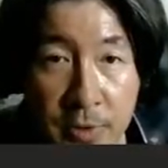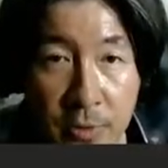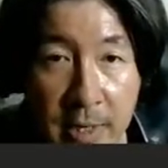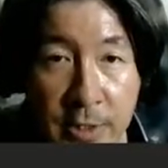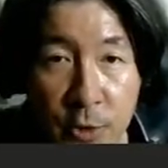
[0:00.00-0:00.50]

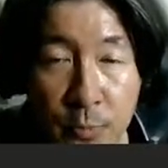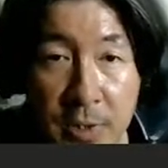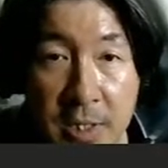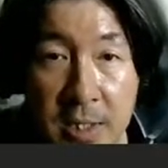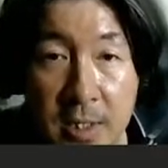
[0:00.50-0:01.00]

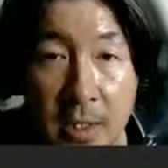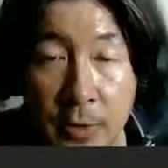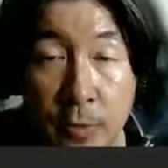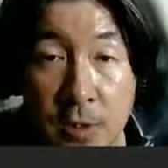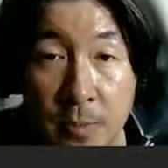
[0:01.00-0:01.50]
entropy
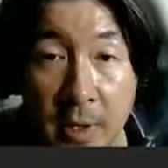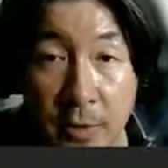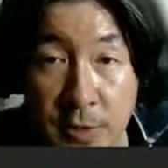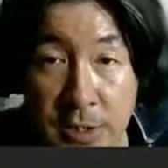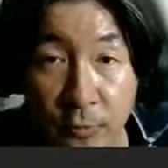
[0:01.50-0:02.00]
induced
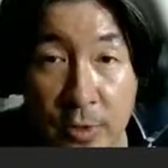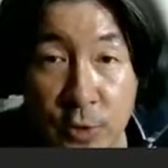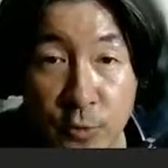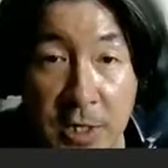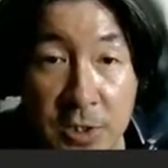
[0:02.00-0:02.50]
sometimes
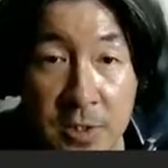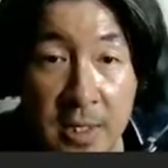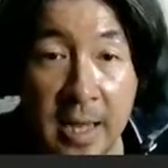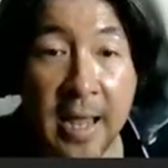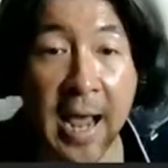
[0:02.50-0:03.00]
frustration
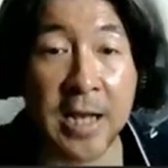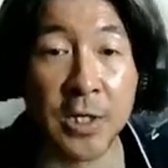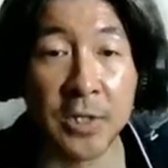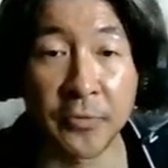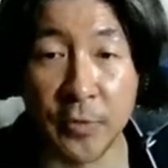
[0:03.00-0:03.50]
and
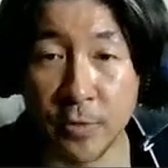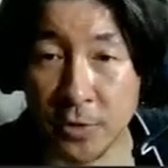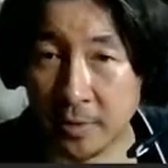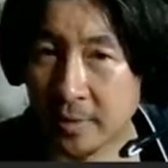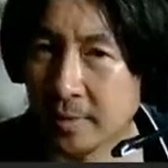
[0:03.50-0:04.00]

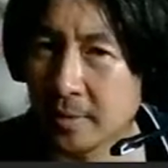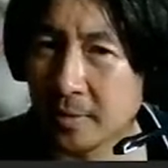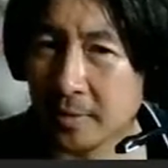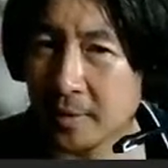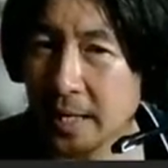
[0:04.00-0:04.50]
confusion.
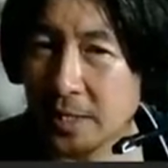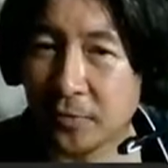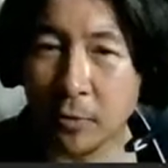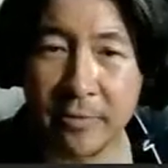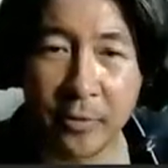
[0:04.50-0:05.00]
And it's
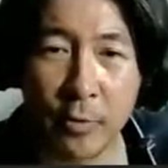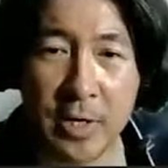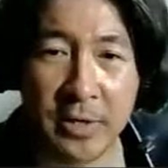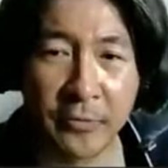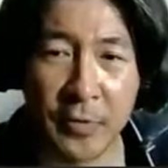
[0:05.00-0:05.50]
very, very
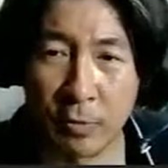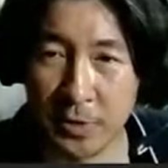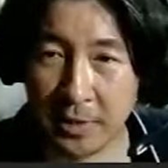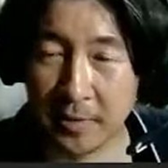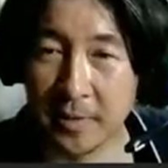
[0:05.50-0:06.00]
confusing